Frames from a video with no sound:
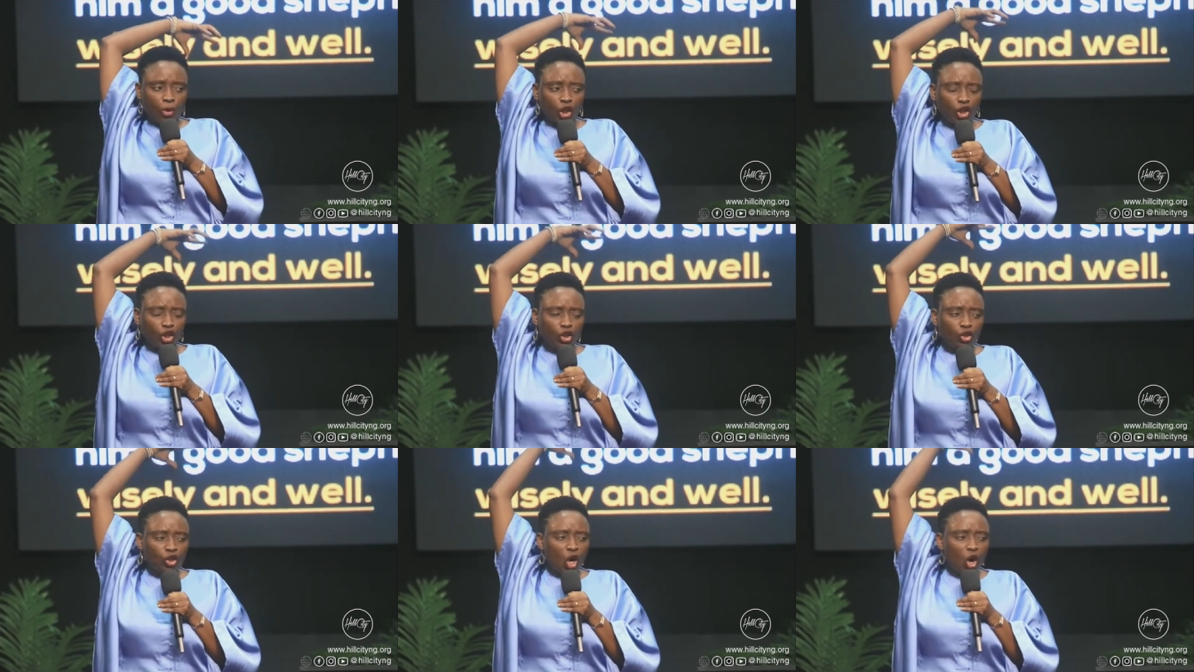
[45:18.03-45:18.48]

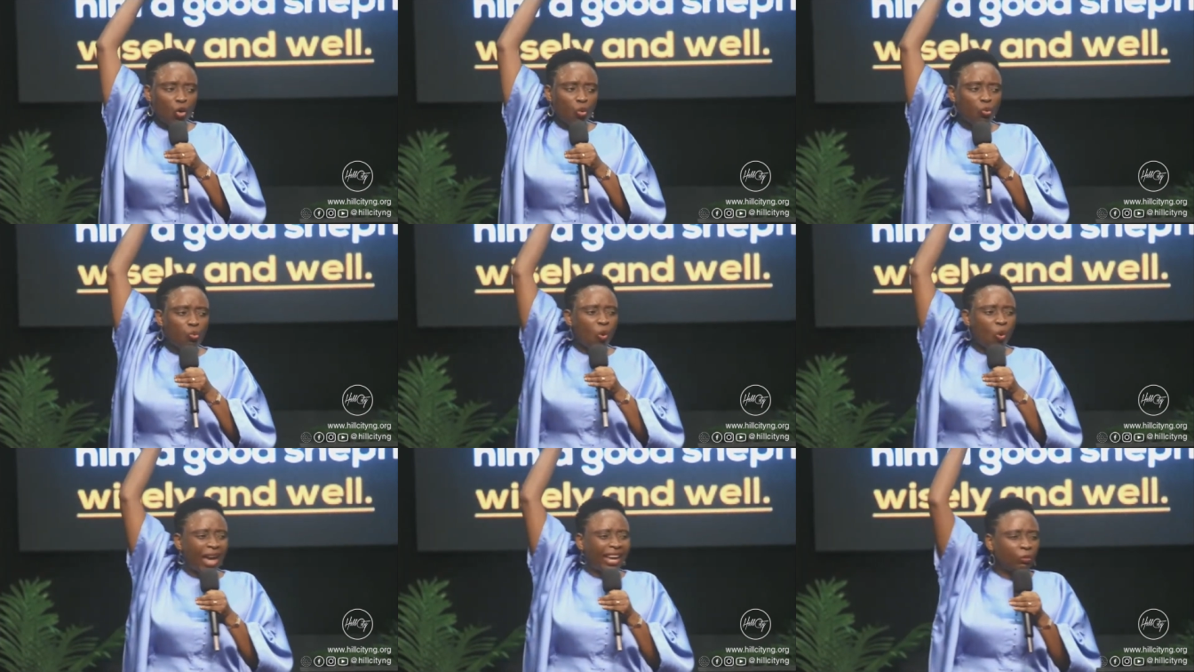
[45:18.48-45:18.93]
But you
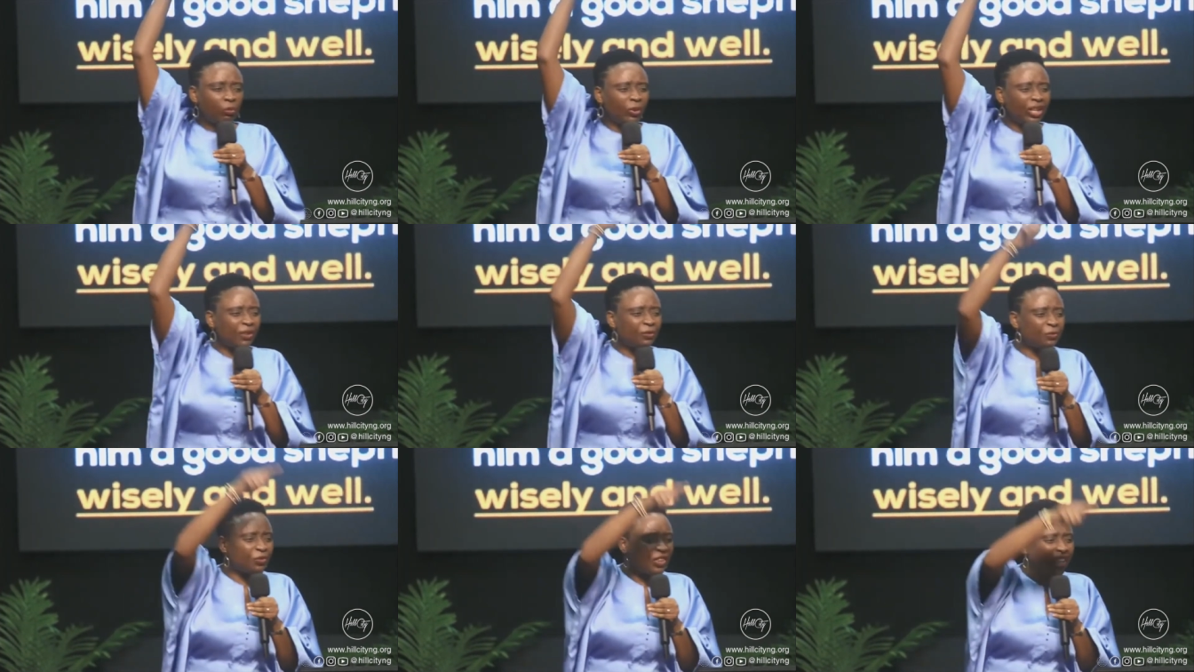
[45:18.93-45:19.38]
know,
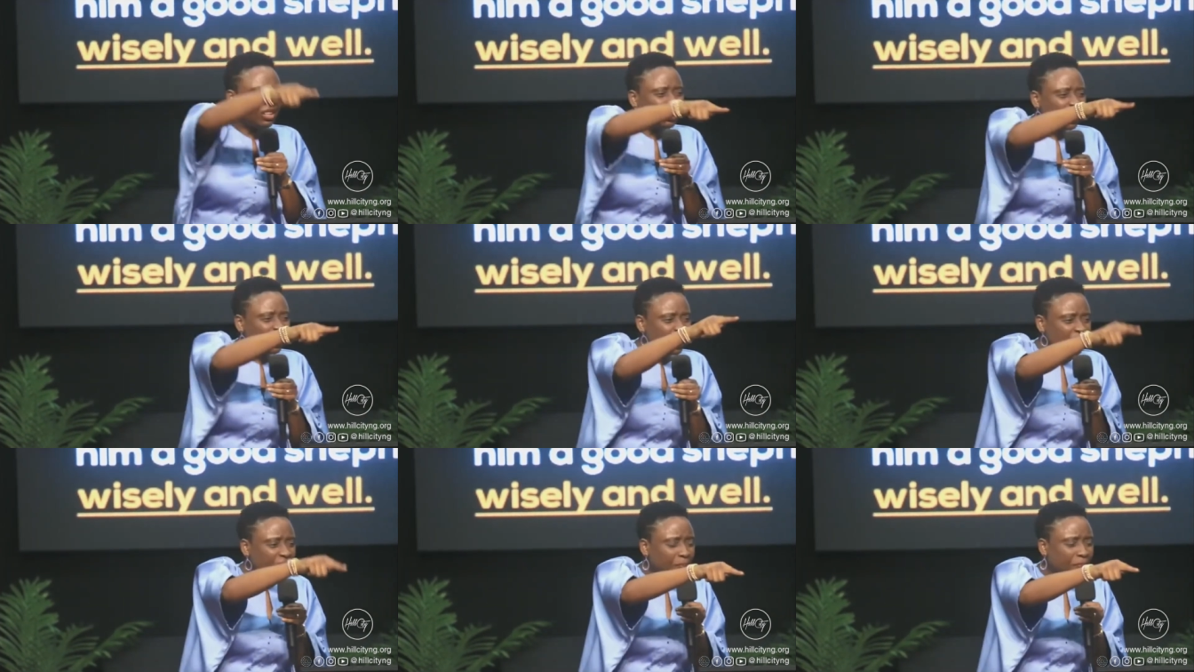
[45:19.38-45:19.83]
when we
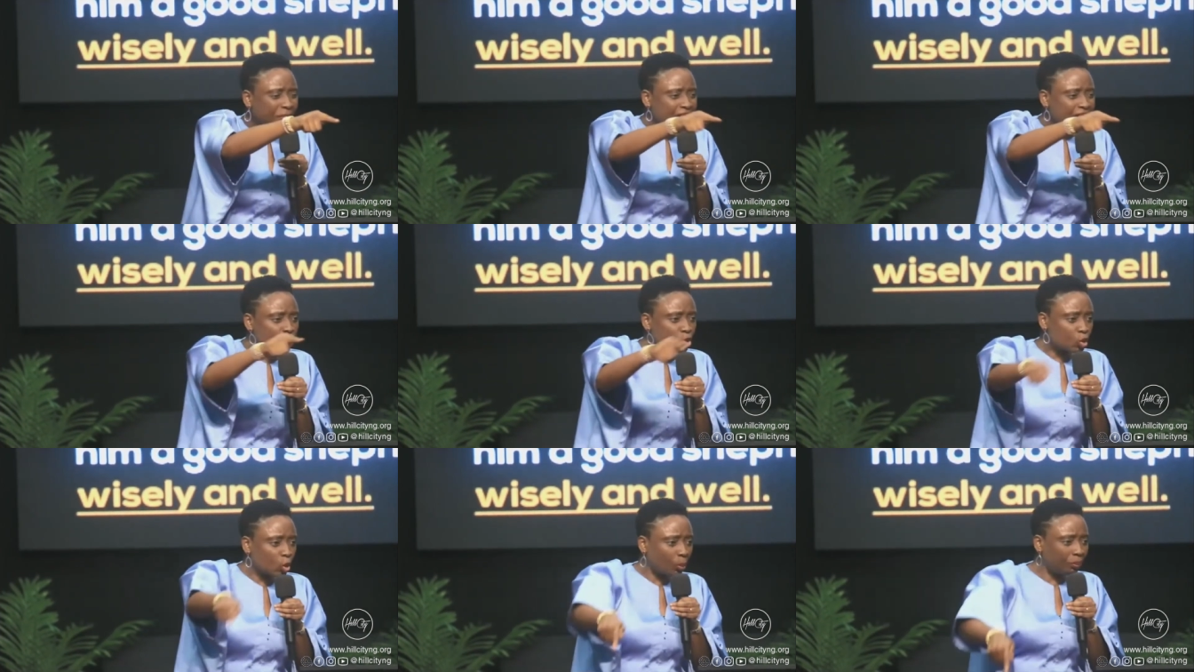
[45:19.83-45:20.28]
feel
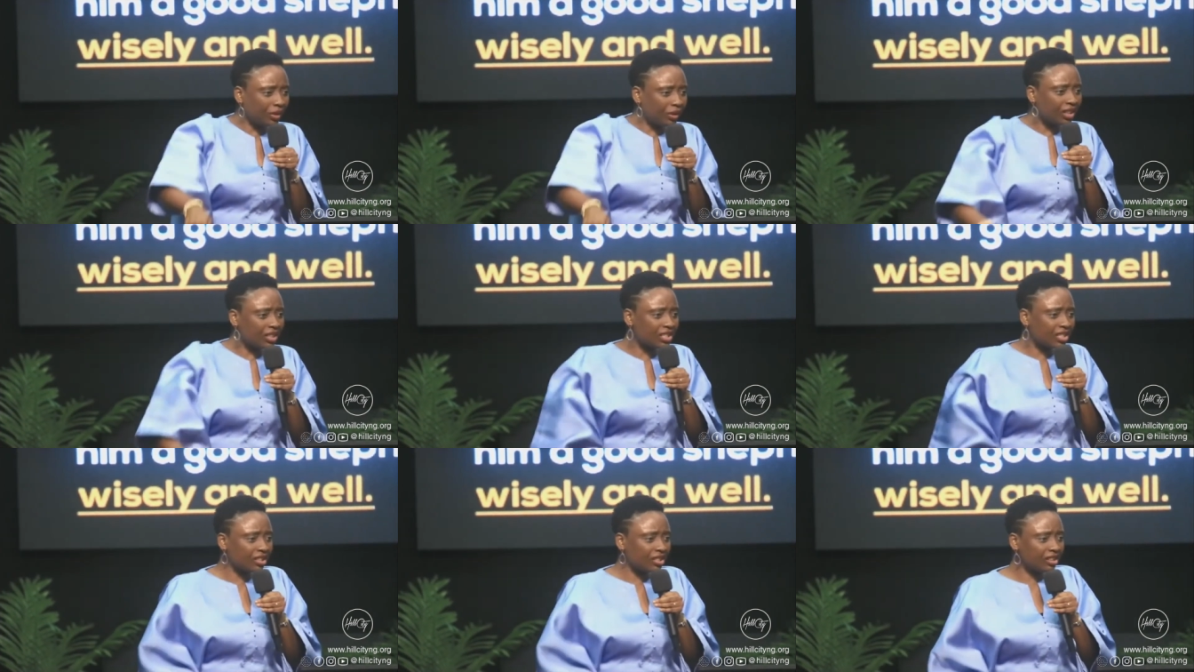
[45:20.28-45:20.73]
sheep is
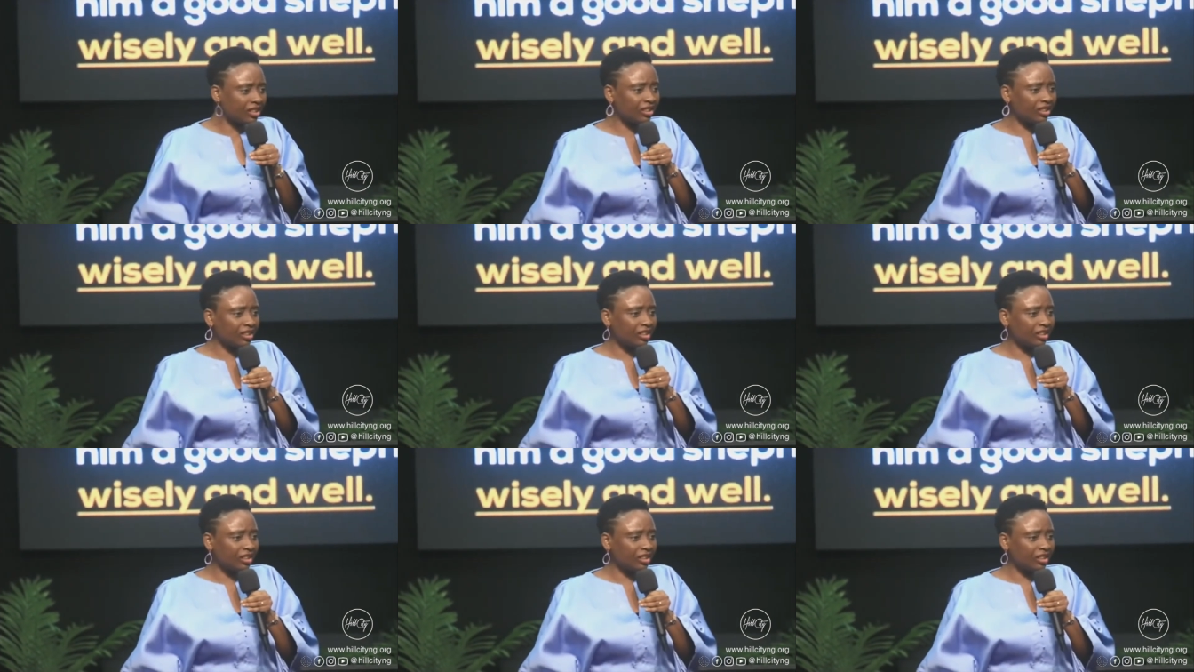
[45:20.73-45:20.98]
stupid,